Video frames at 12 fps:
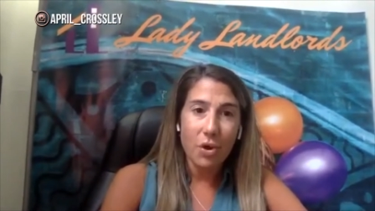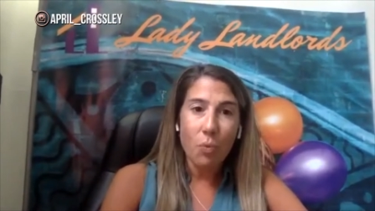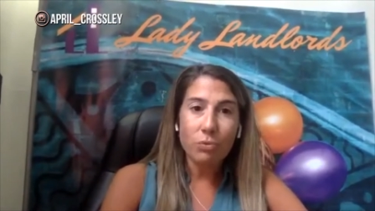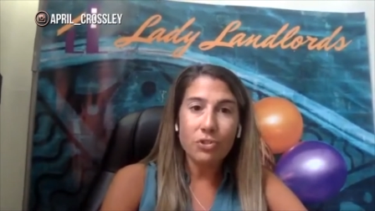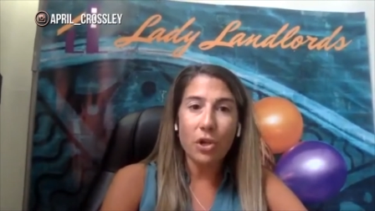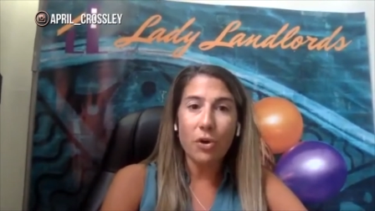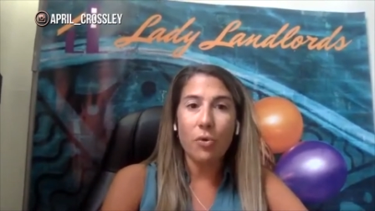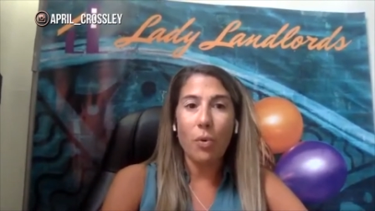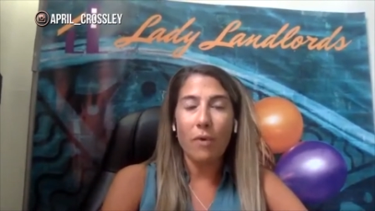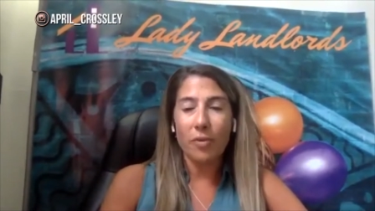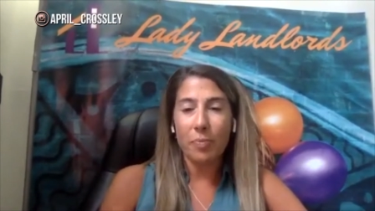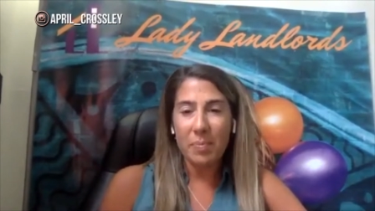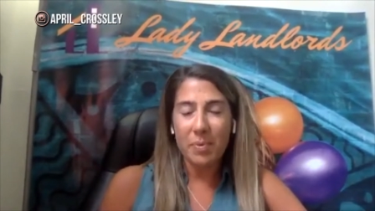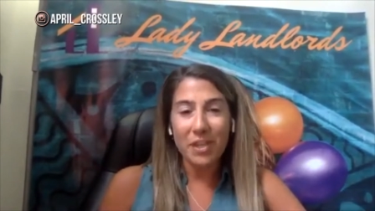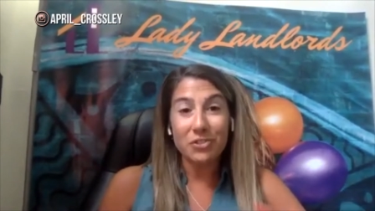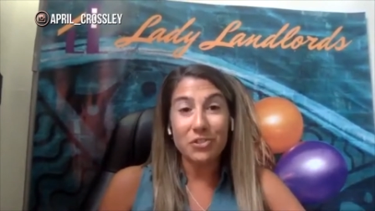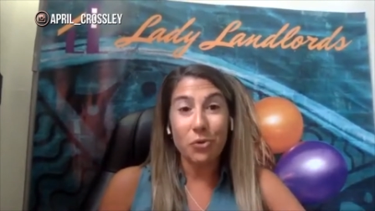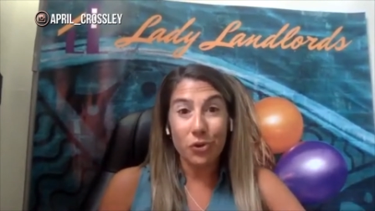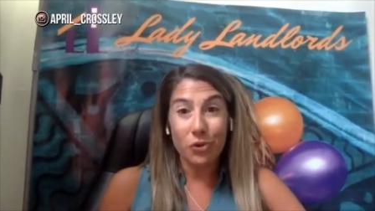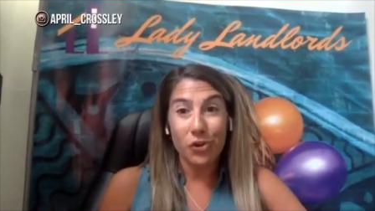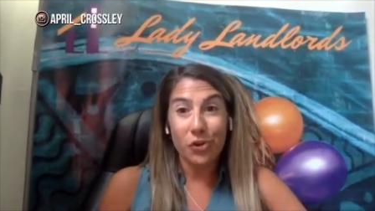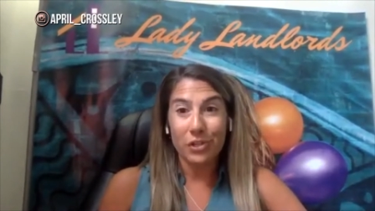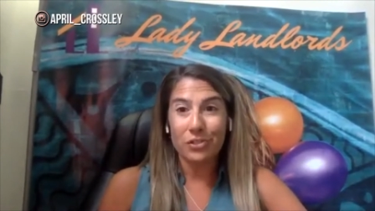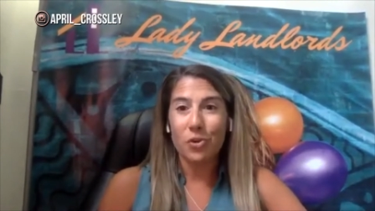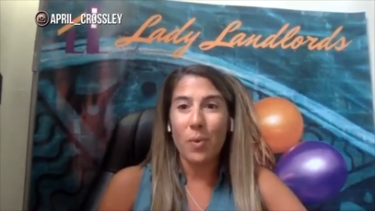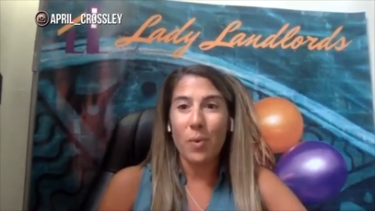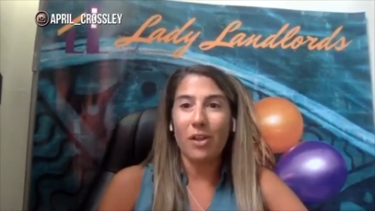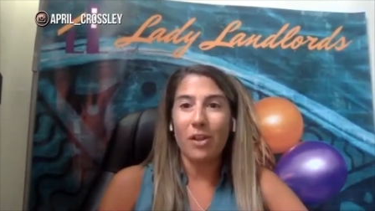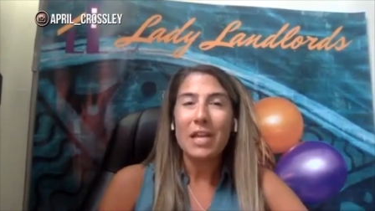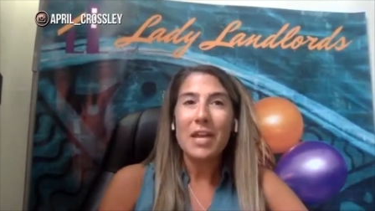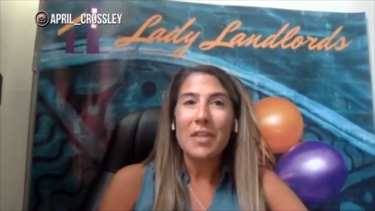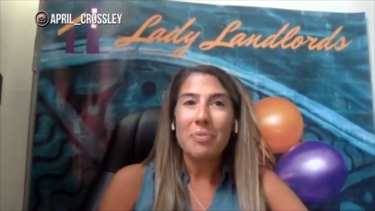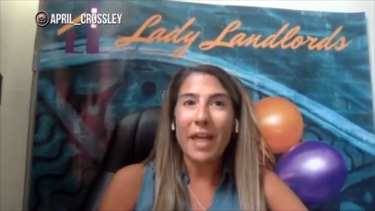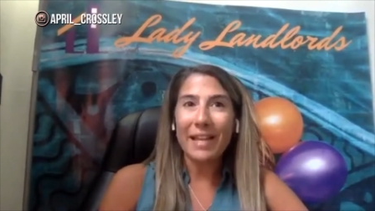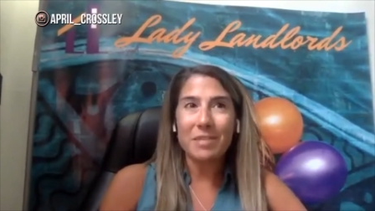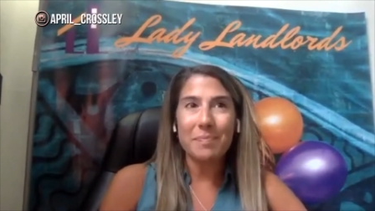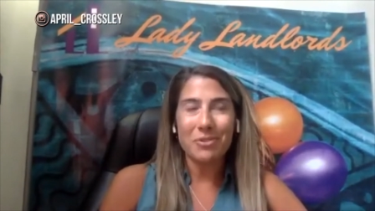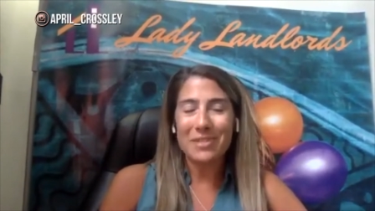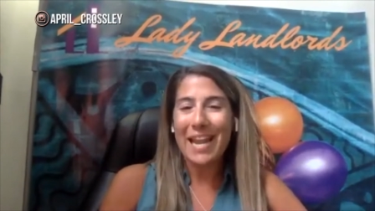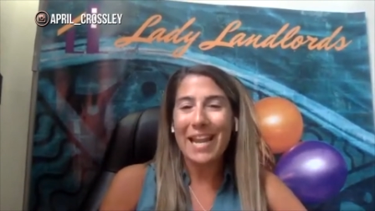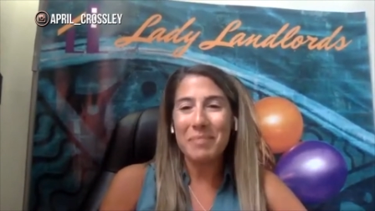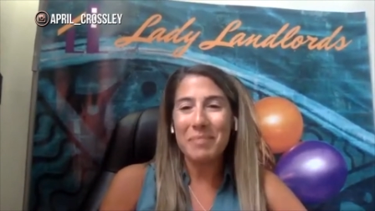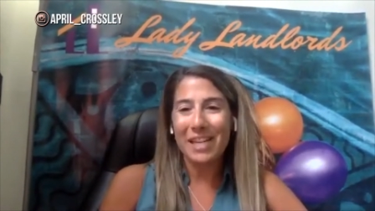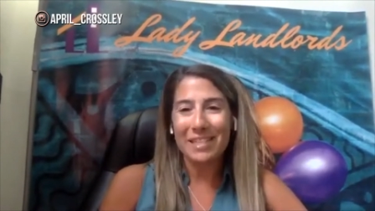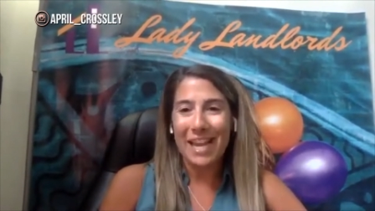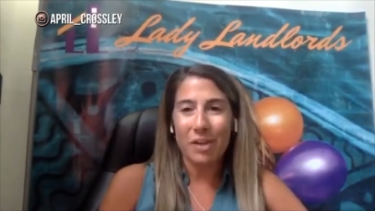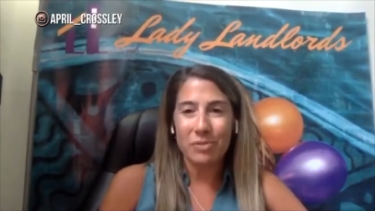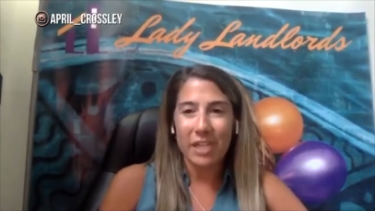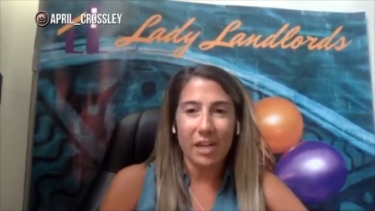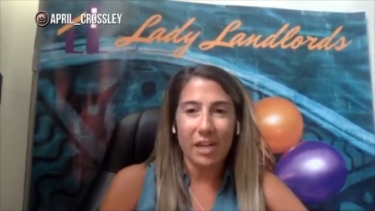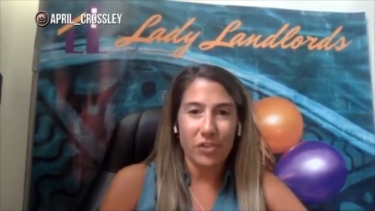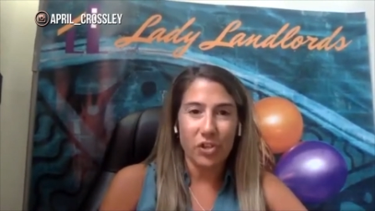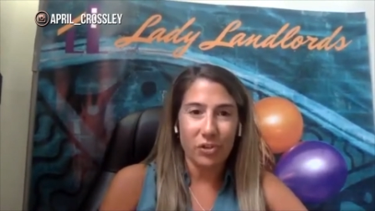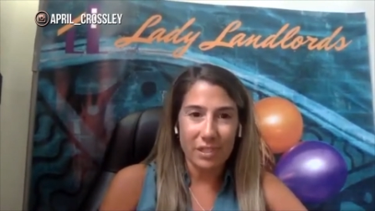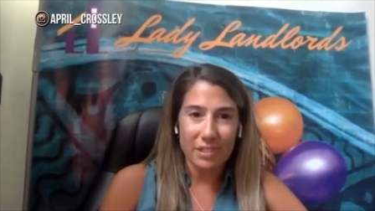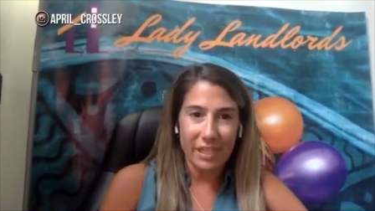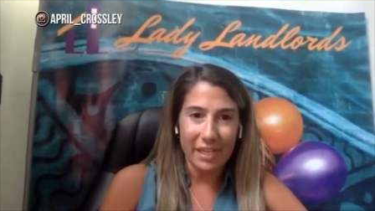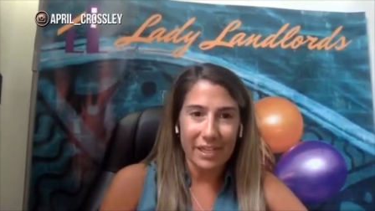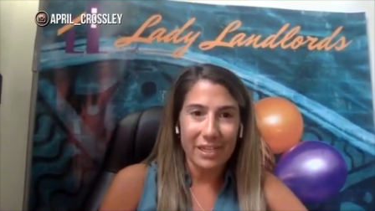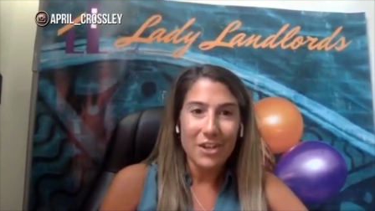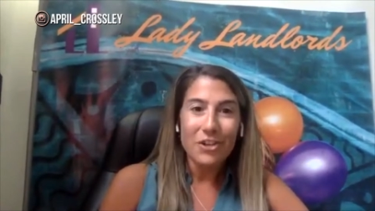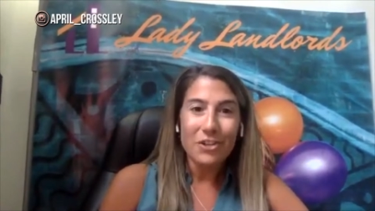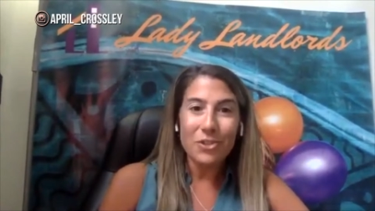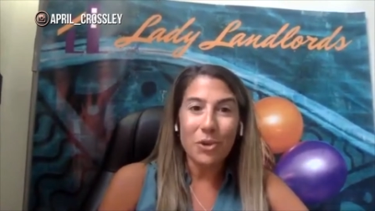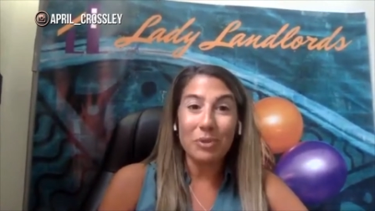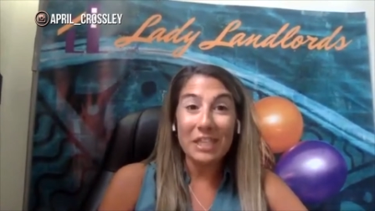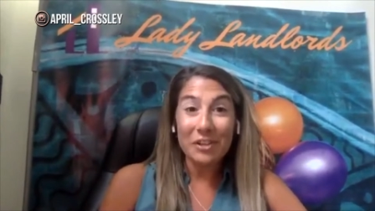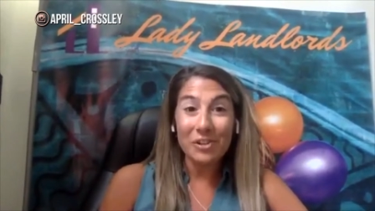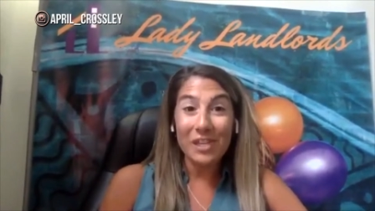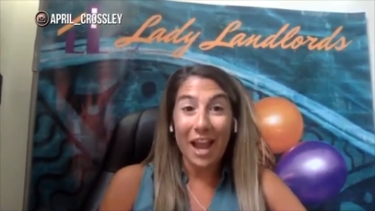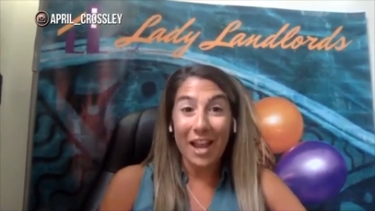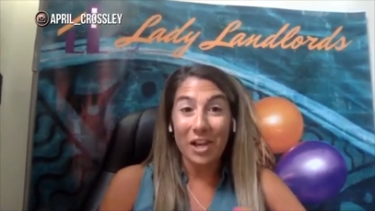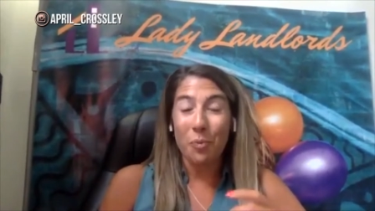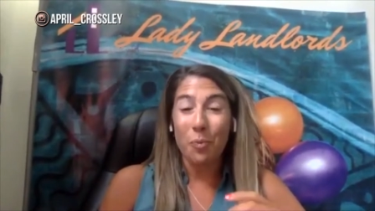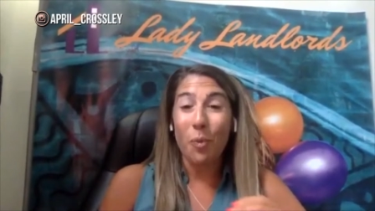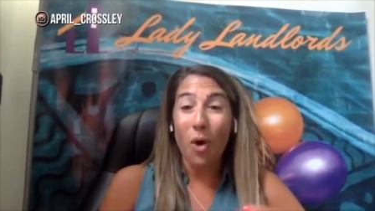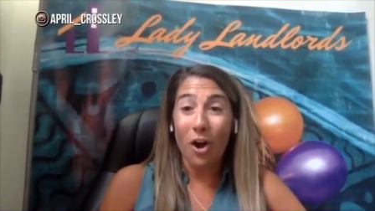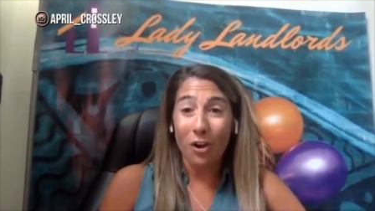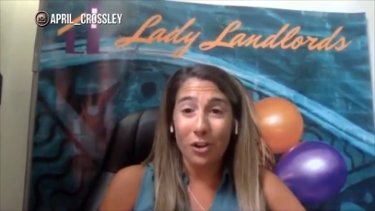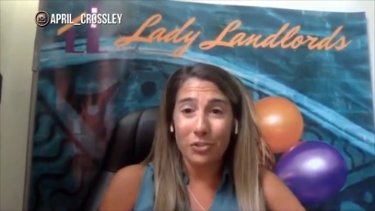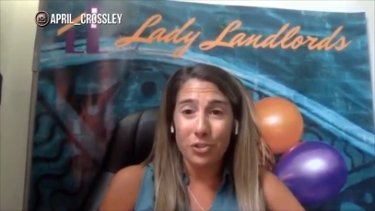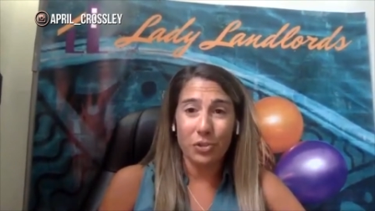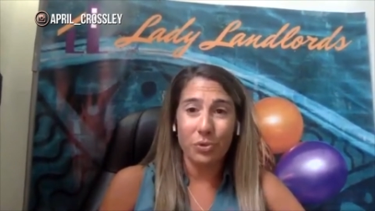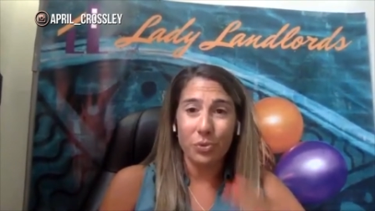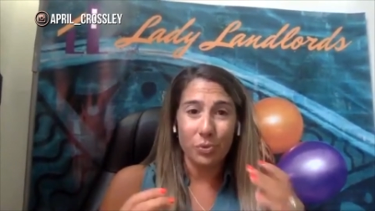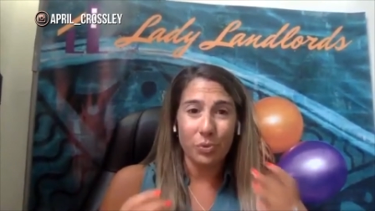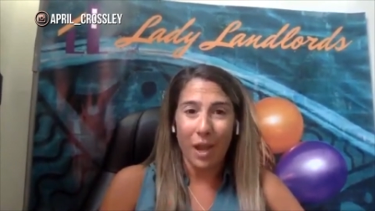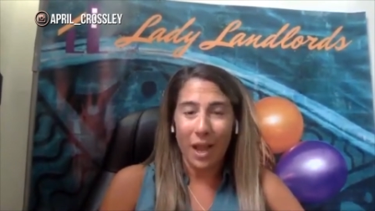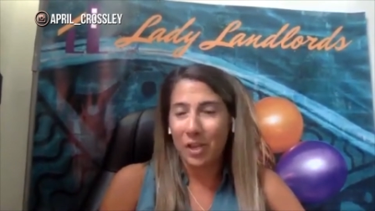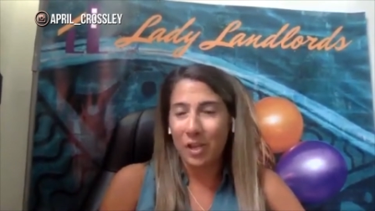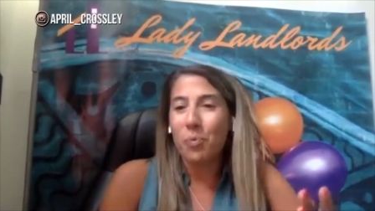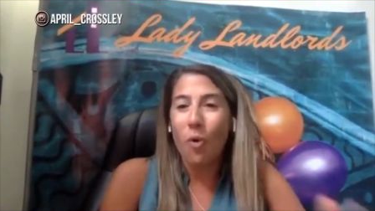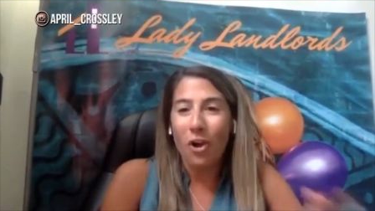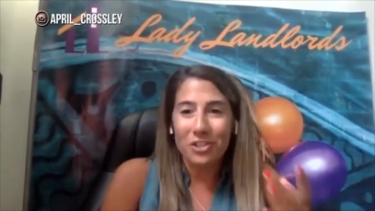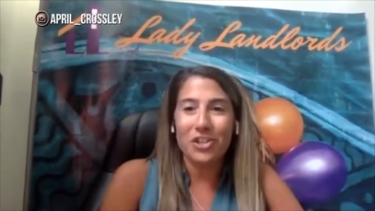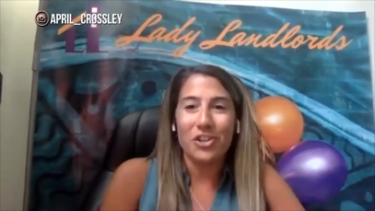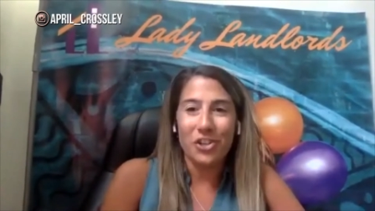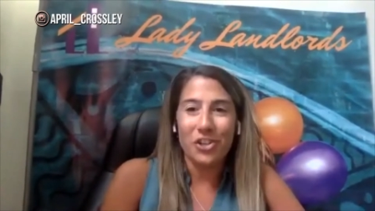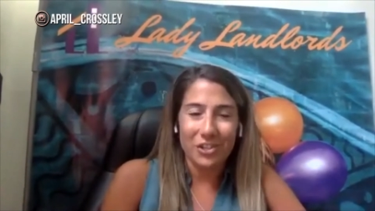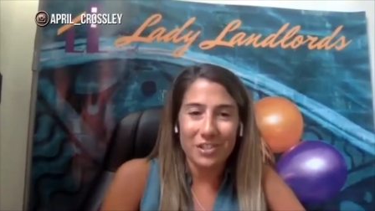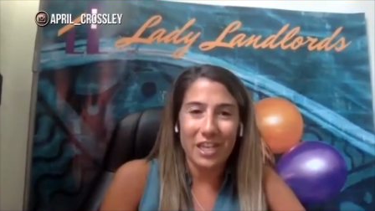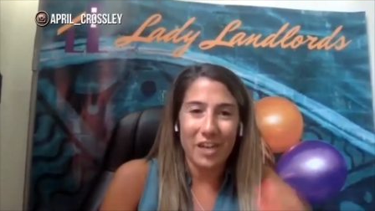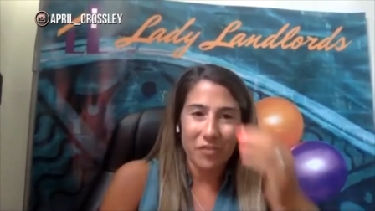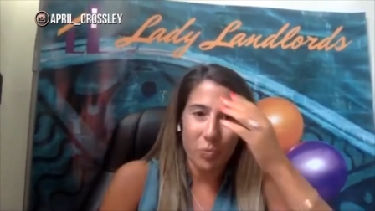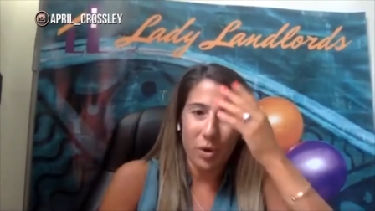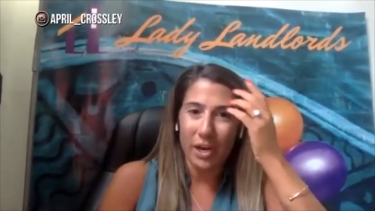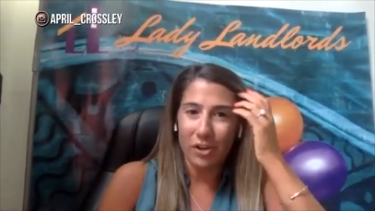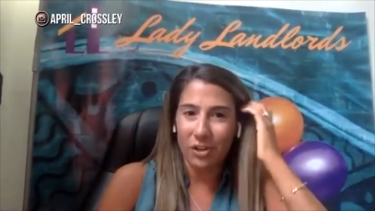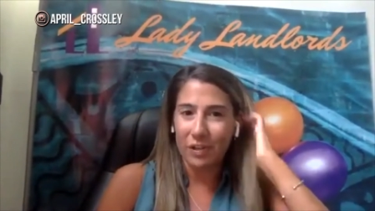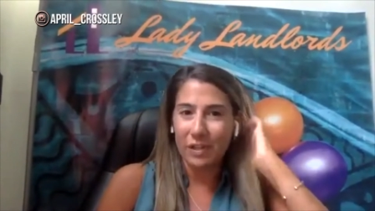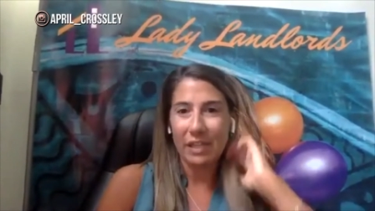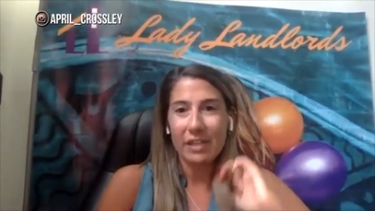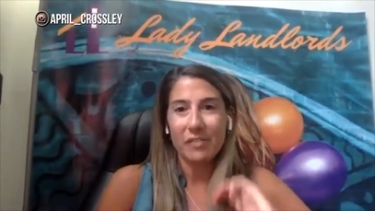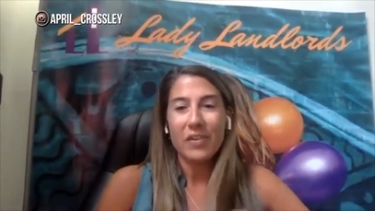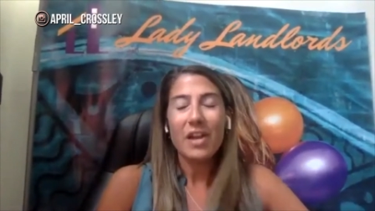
So for people that don't know New York so well, that's about 10 minutes outside of New York City. So literally I could walk to I could walk to New York City from where I currently live.